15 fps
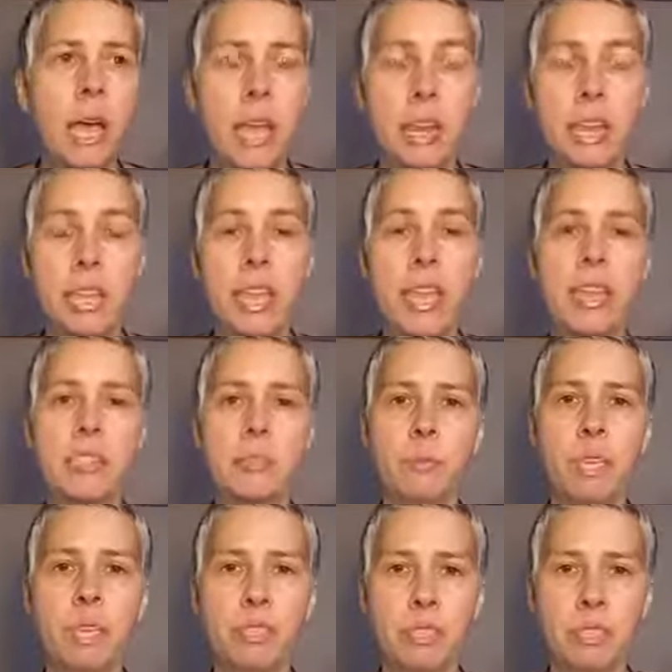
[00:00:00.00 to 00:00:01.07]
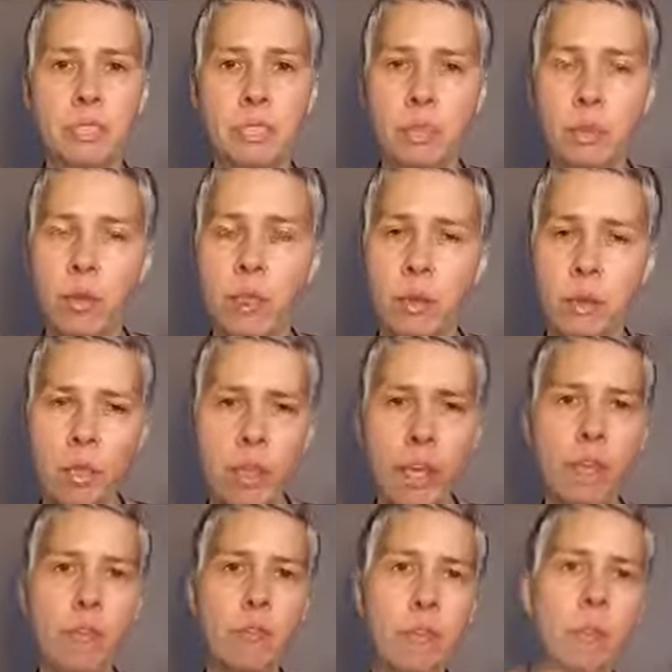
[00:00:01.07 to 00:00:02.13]
And again, it's because it's with, with
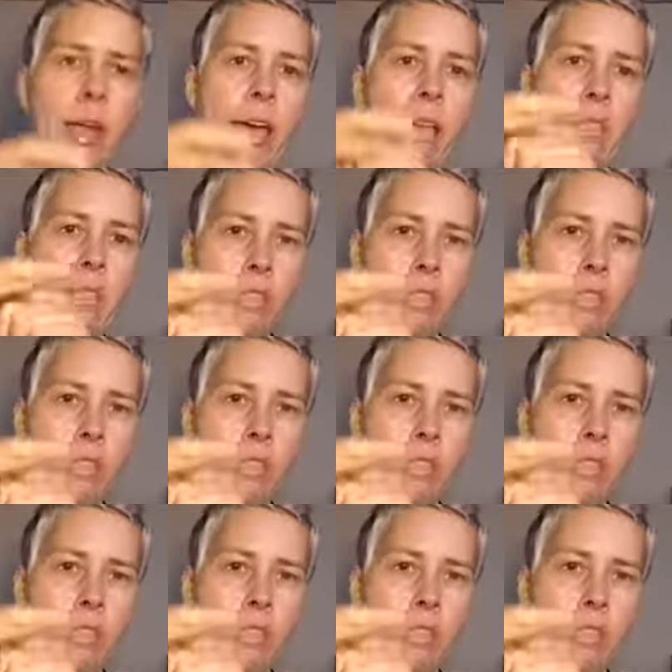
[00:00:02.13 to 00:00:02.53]
every breath,